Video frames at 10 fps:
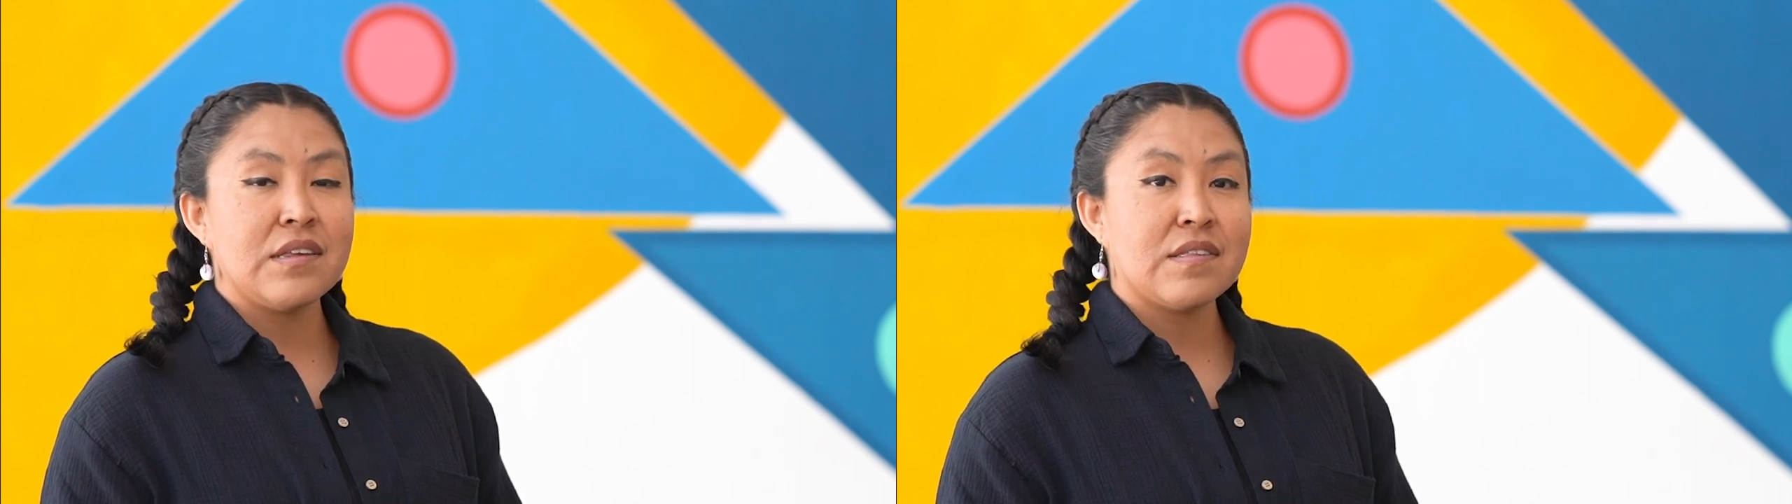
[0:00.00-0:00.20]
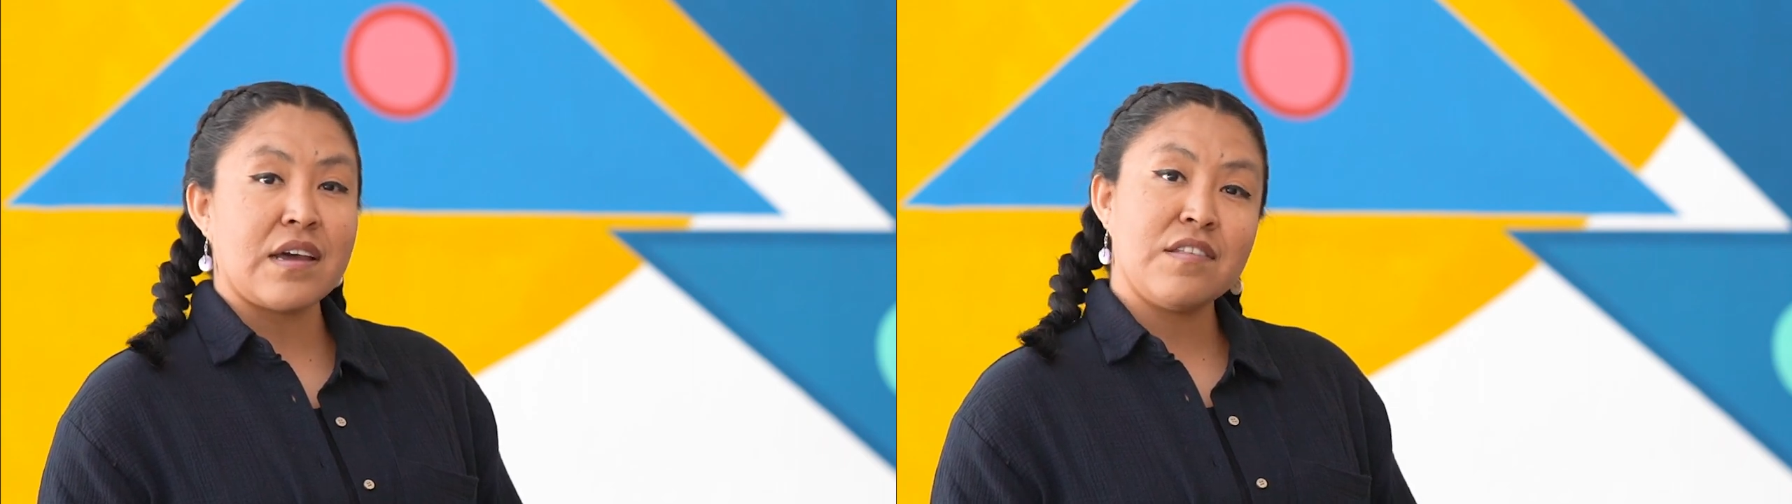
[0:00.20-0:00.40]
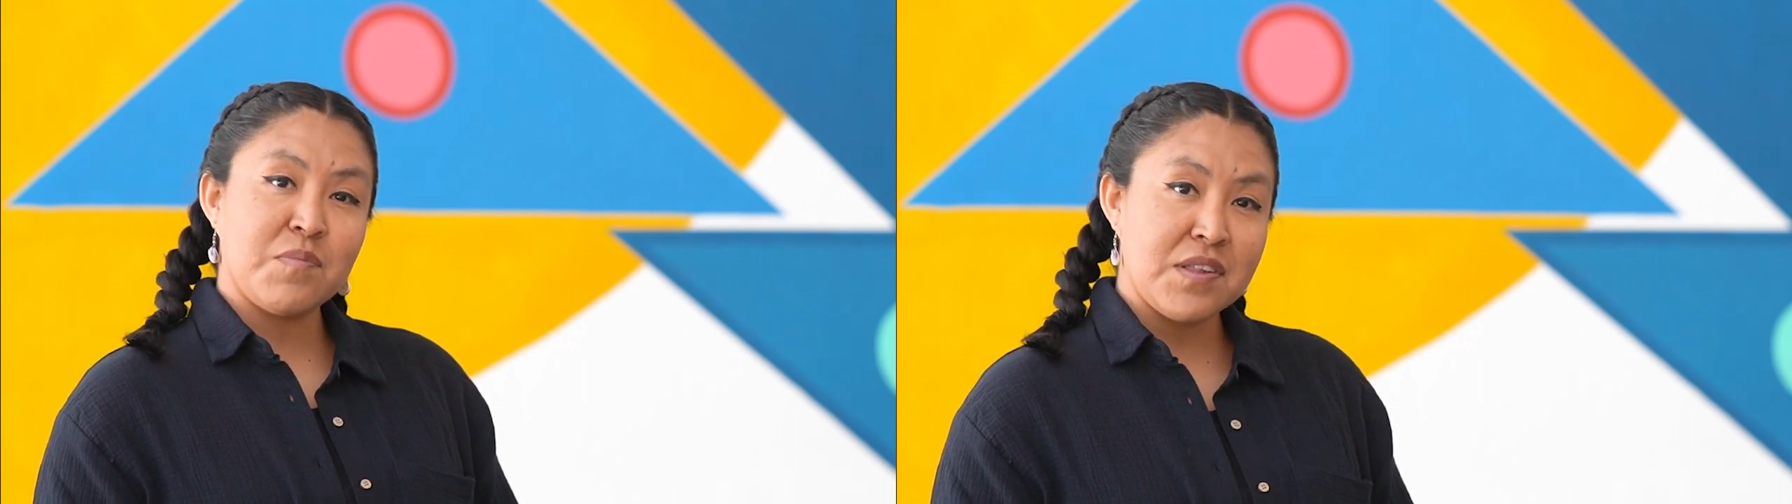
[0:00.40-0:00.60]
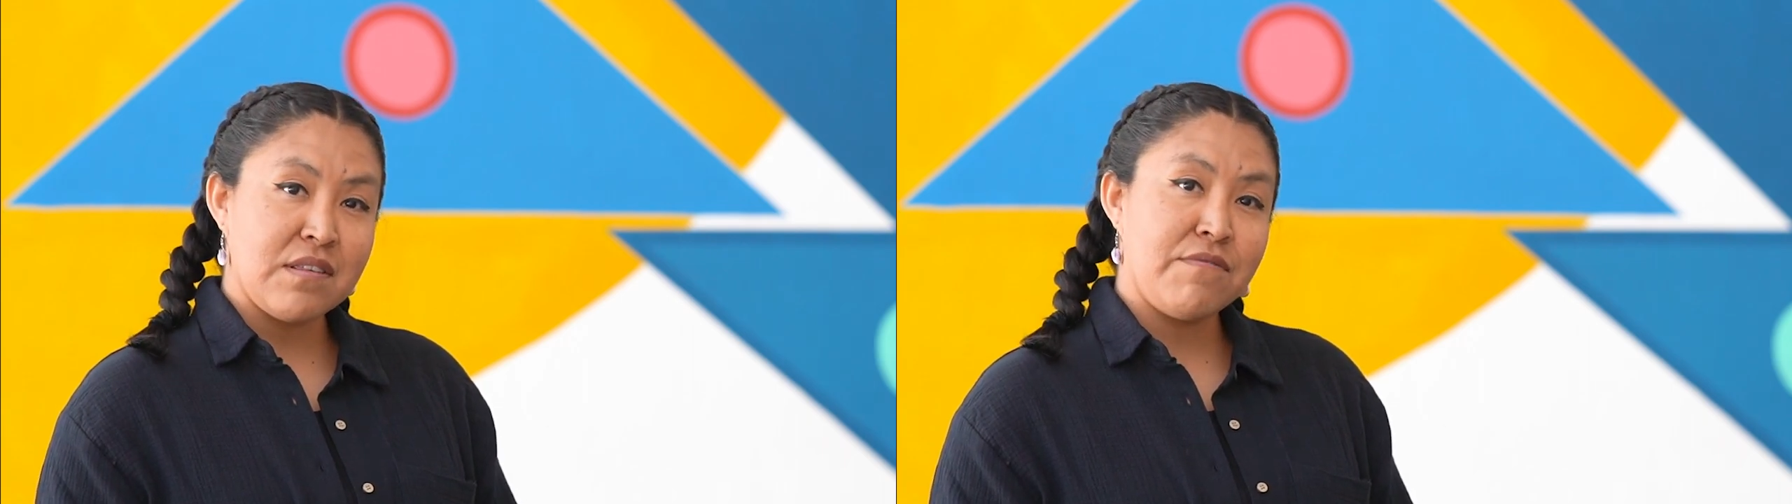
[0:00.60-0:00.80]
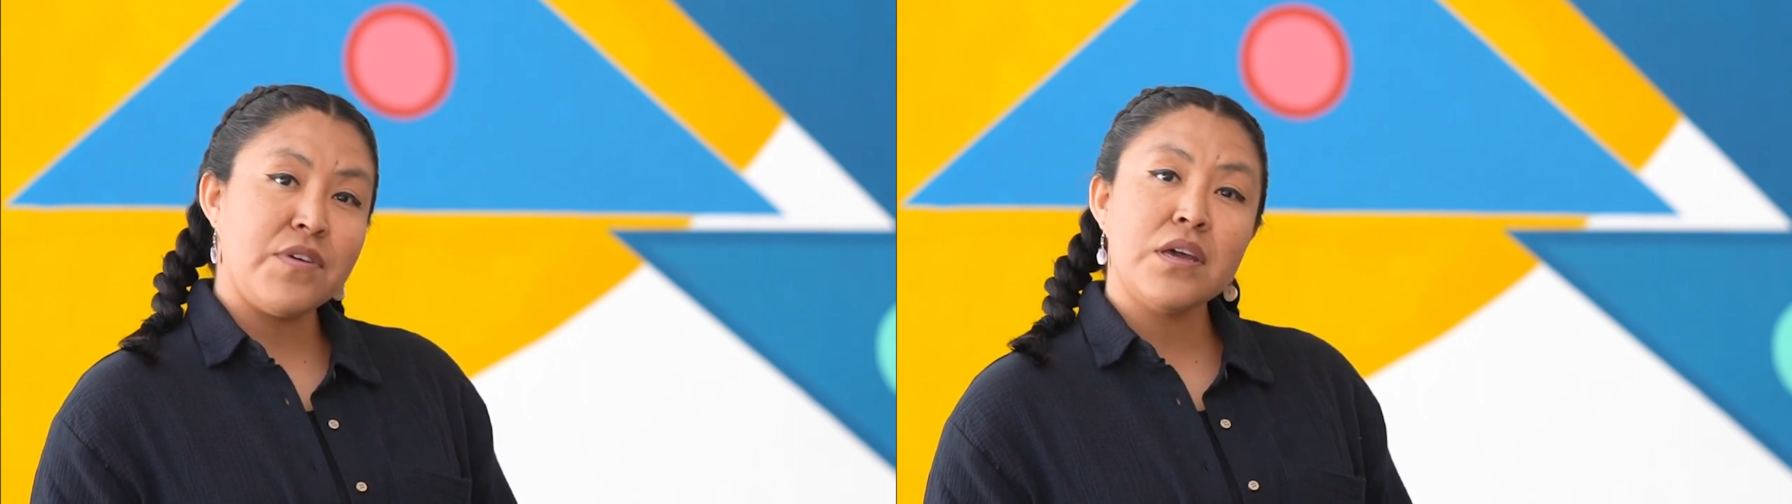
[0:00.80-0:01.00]
site
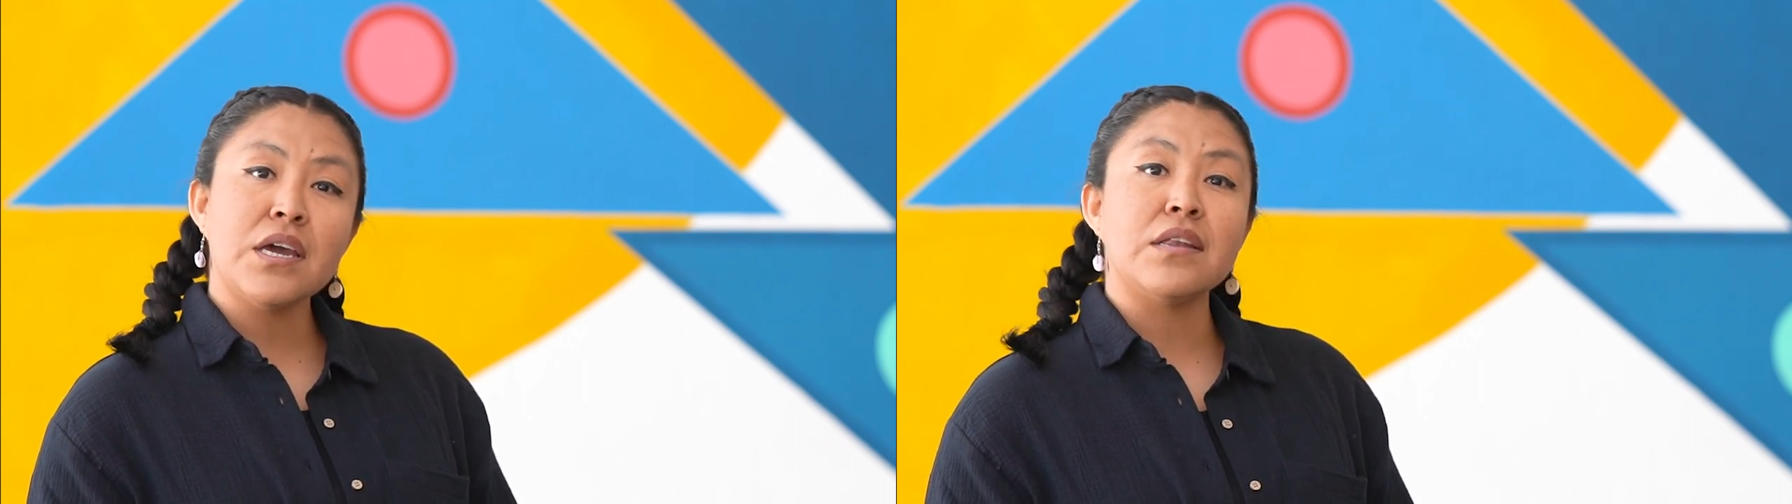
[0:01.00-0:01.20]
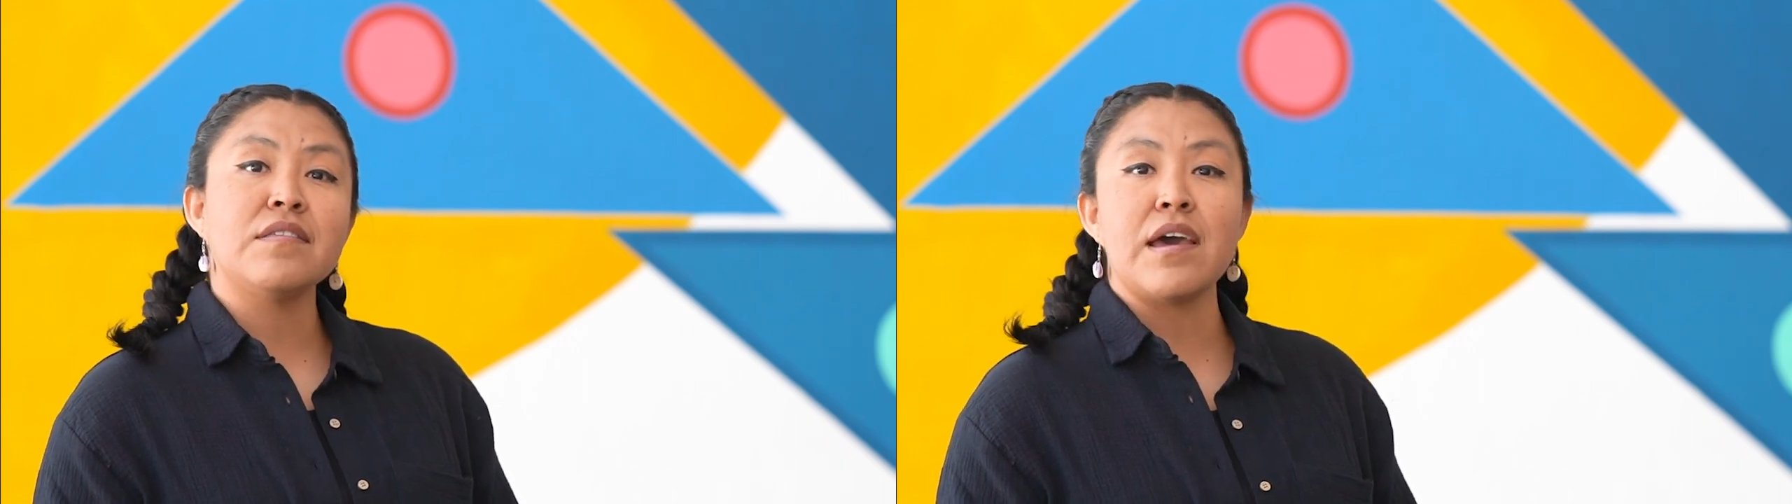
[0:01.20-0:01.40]
specific and